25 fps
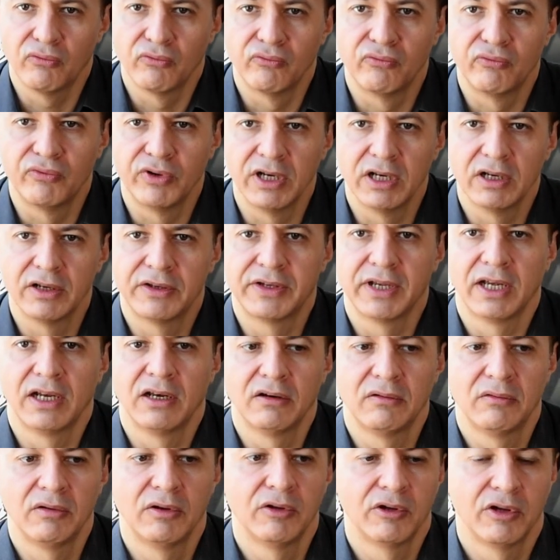will
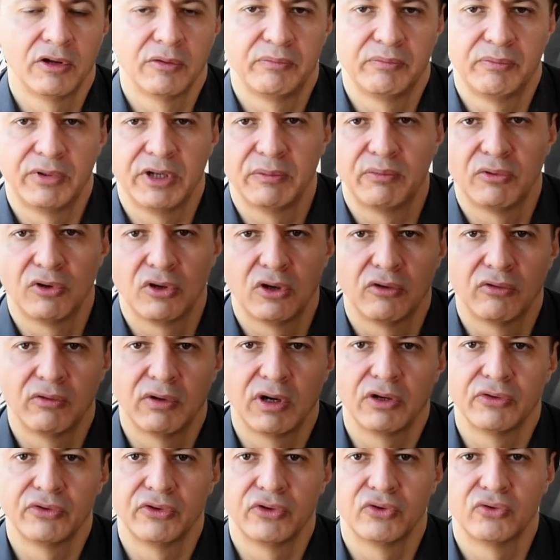tell people
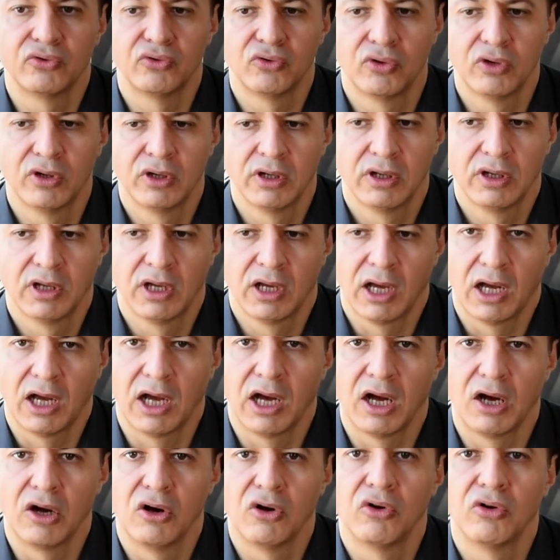around you
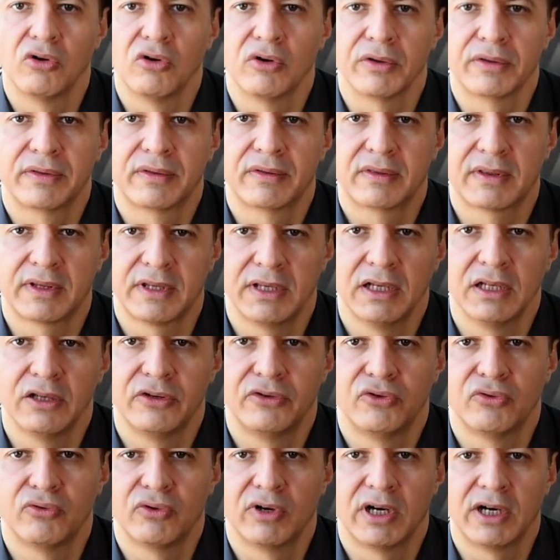how skilled
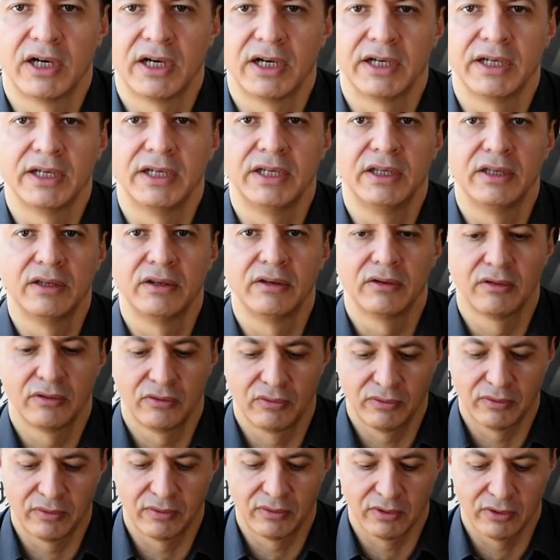you are in
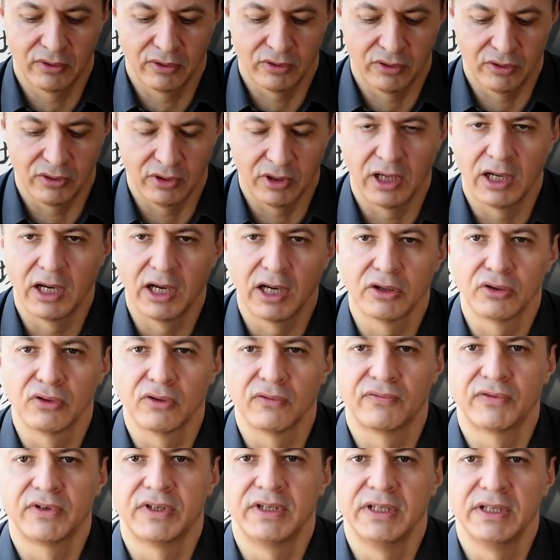the art
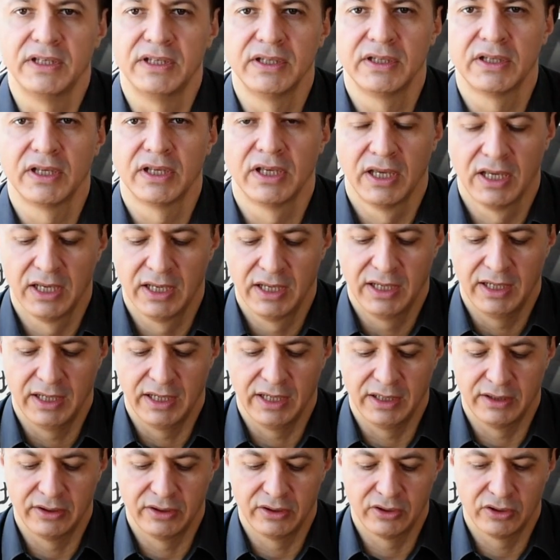of tea.
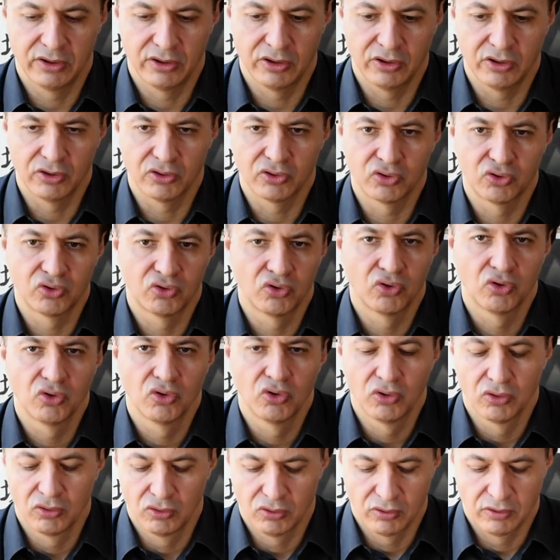And
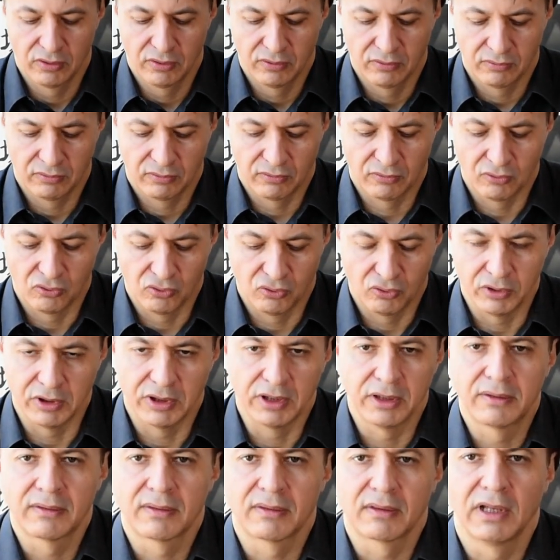so
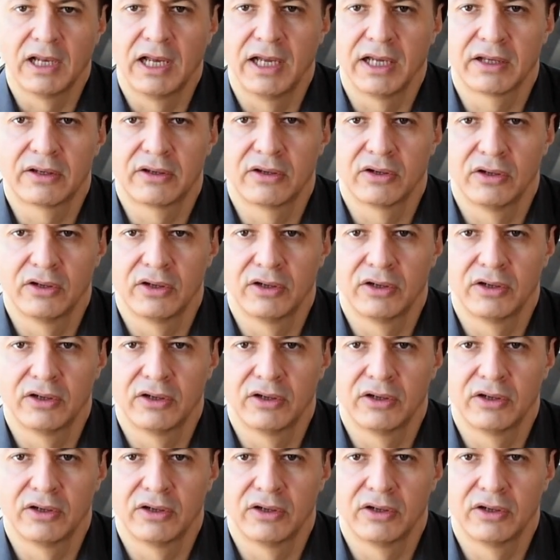it's like